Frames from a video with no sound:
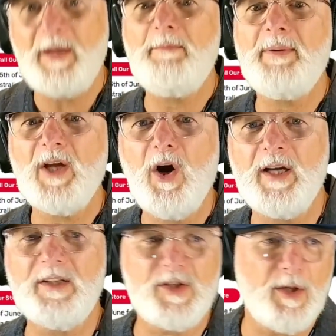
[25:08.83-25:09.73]
behind
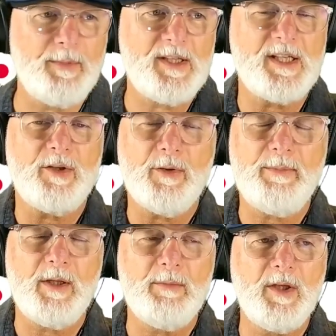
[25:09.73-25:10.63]
the shopping centre at
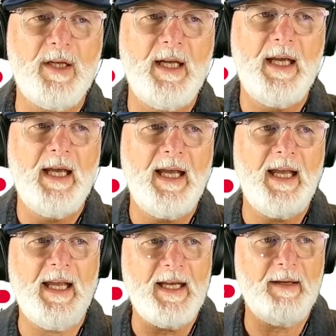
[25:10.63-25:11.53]
Belmont.
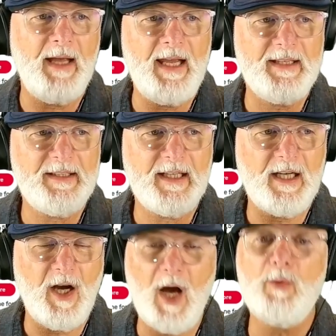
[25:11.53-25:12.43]

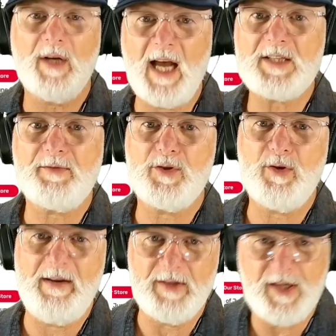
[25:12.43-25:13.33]
I would ask for
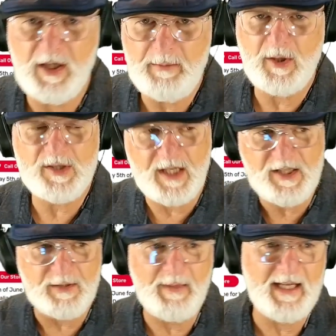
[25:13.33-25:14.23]
Travis only because he's
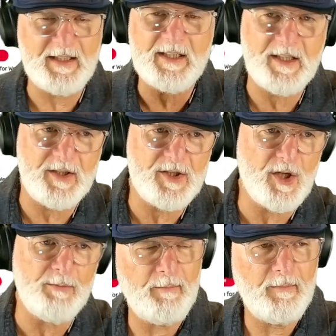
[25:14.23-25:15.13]
the man that did the
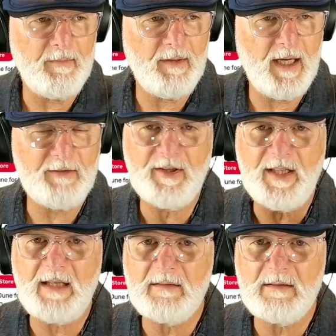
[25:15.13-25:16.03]
job. After
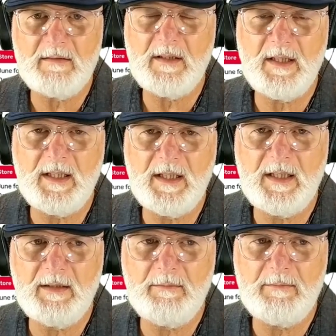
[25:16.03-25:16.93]
that,
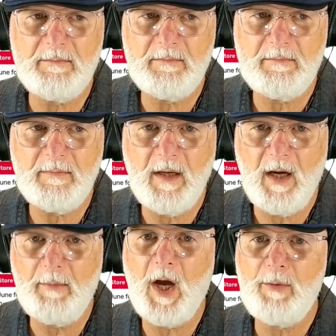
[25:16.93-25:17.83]
I'm
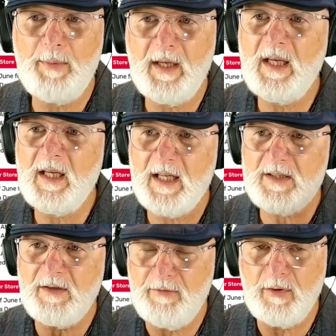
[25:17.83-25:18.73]
hoping he gets
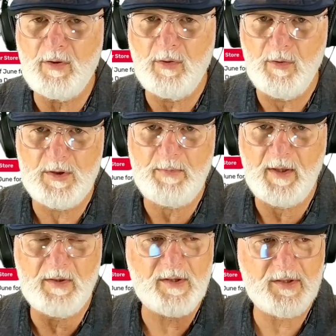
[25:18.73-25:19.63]
a few calls
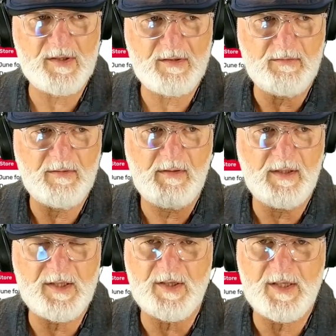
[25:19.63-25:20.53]
because,
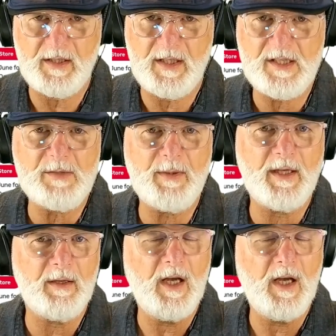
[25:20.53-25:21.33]
as I said, this has been